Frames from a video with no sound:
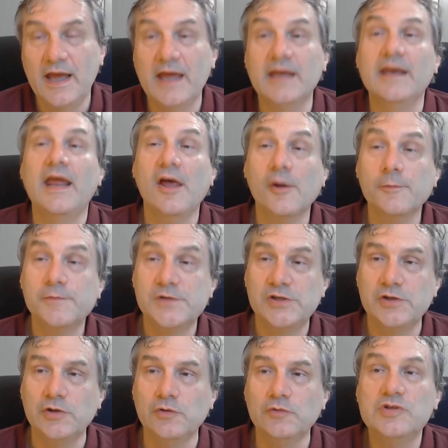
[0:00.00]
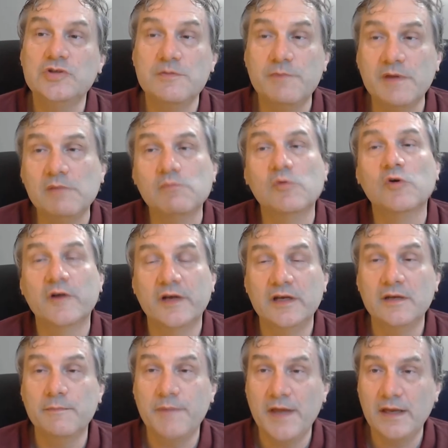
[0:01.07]
and helps you to be more
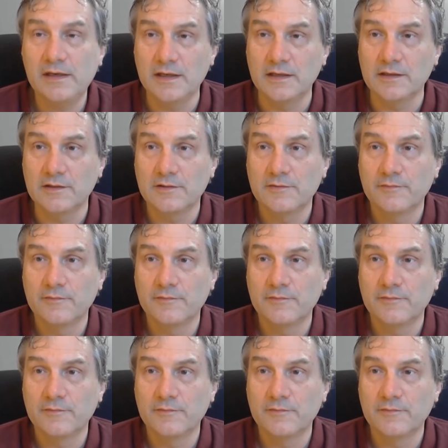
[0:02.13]
independent.